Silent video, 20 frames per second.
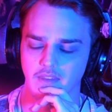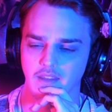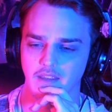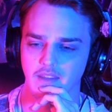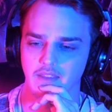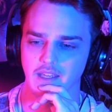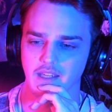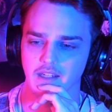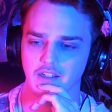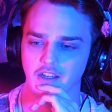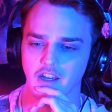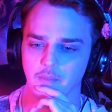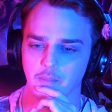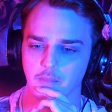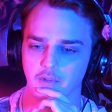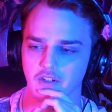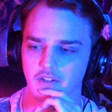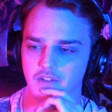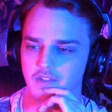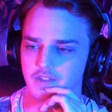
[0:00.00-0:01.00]
And that cop
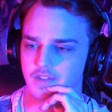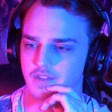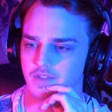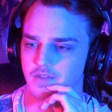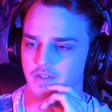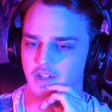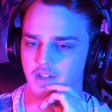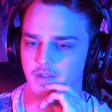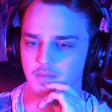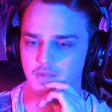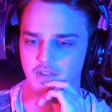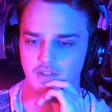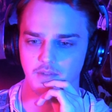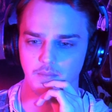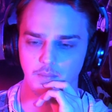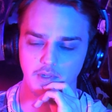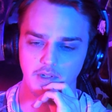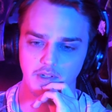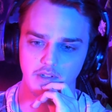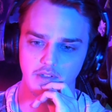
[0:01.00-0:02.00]
car just straight up
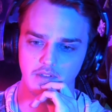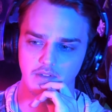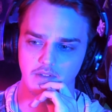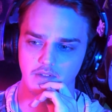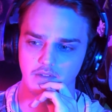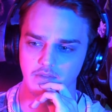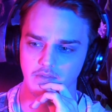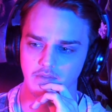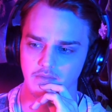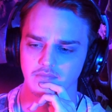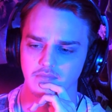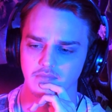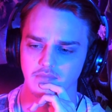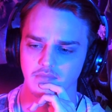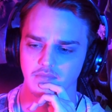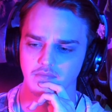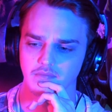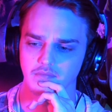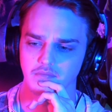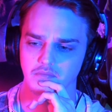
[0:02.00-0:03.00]
disappeared.
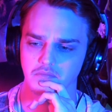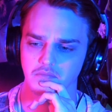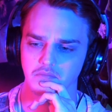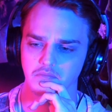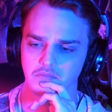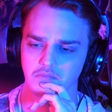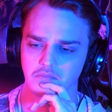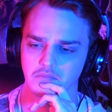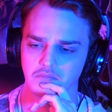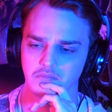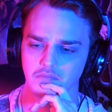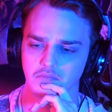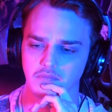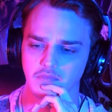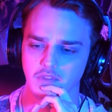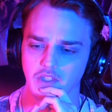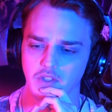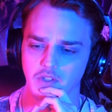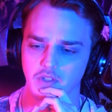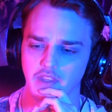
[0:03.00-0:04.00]
Hmm.
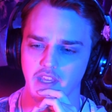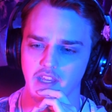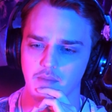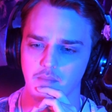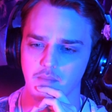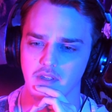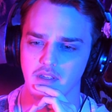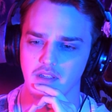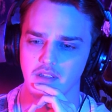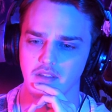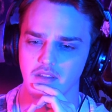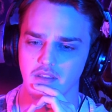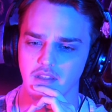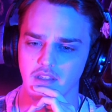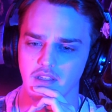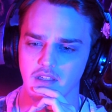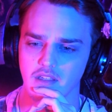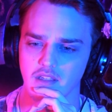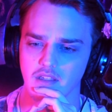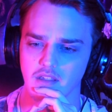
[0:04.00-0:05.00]
Could that be
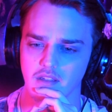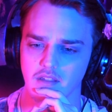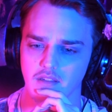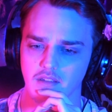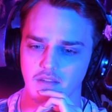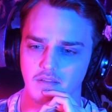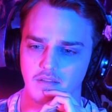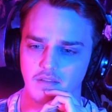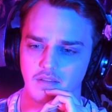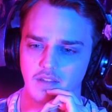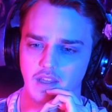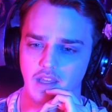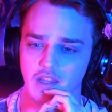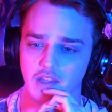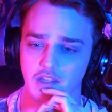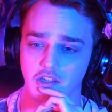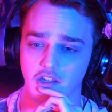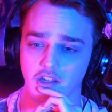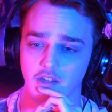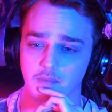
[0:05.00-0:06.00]
the
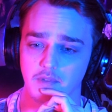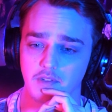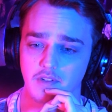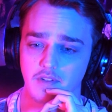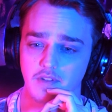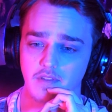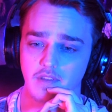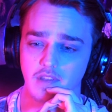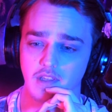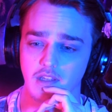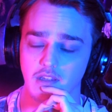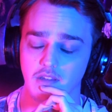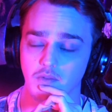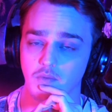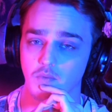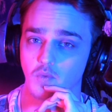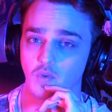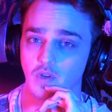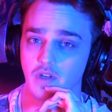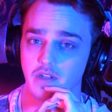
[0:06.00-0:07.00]
helicopter that
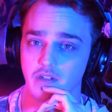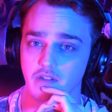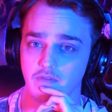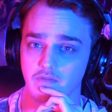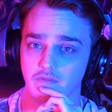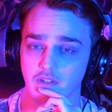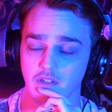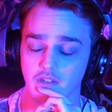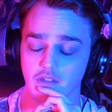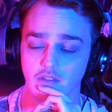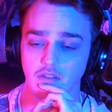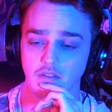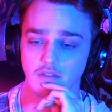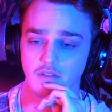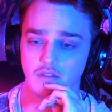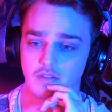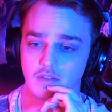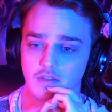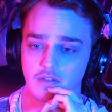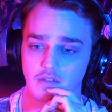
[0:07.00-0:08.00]
Wanda you?
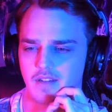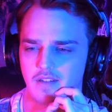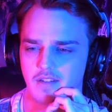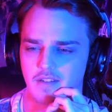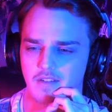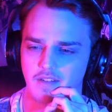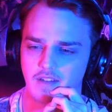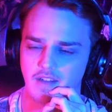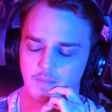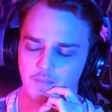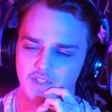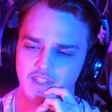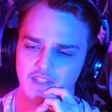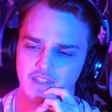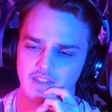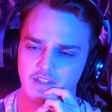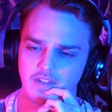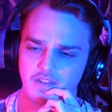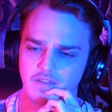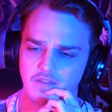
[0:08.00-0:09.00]
finds?
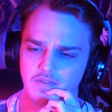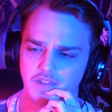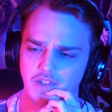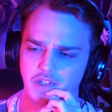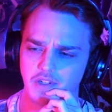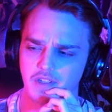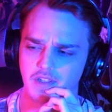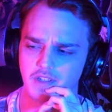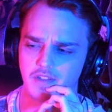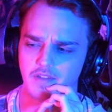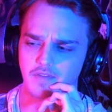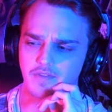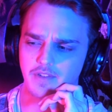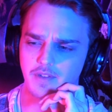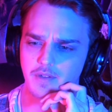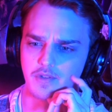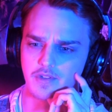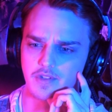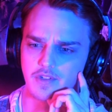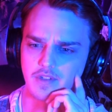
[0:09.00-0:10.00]
still very
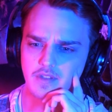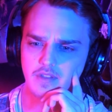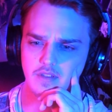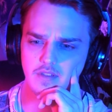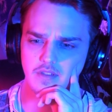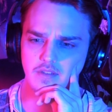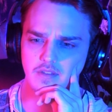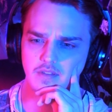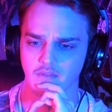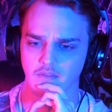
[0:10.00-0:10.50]
confusion.